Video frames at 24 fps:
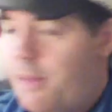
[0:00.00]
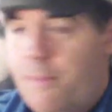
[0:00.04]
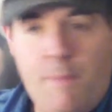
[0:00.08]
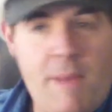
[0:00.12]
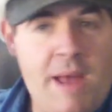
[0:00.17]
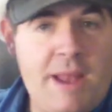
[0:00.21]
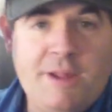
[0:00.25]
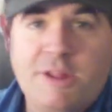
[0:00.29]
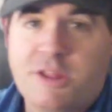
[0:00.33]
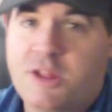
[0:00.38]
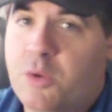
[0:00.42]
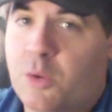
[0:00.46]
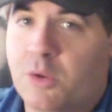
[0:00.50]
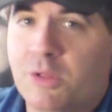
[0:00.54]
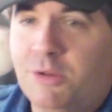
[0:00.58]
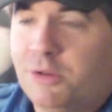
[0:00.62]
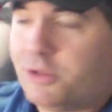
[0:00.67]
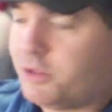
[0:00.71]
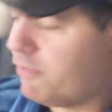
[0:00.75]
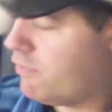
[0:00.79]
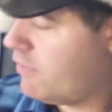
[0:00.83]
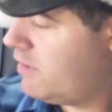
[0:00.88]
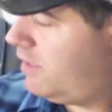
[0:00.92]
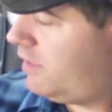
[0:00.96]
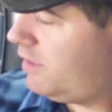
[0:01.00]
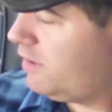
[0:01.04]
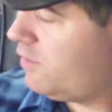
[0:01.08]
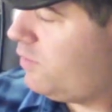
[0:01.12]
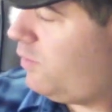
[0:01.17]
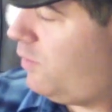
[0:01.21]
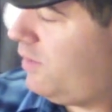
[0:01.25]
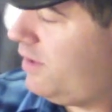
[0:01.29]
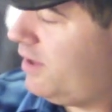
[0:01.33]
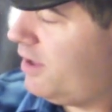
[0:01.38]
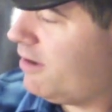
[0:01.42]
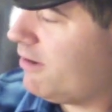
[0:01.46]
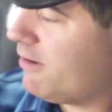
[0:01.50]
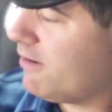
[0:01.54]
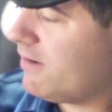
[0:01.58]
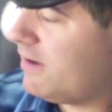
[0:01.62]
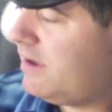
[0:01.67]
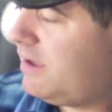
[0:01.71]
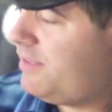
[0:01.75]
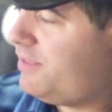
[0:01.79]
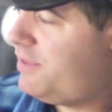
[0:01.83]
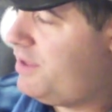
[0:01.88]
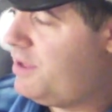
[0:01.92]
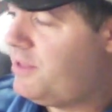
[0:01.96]
Menasor looks really cool here,
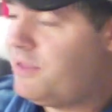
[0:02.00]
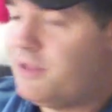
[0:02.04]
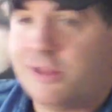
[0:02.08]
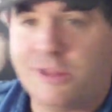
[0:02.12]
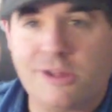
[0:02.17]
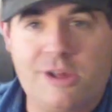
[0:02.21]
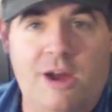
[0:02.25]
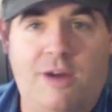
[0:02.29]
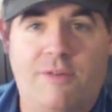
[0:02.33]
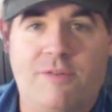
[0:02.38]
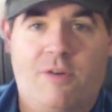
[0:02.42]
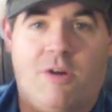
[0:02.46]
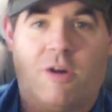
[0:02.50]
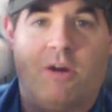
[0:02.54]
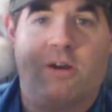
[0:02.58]
and in this cover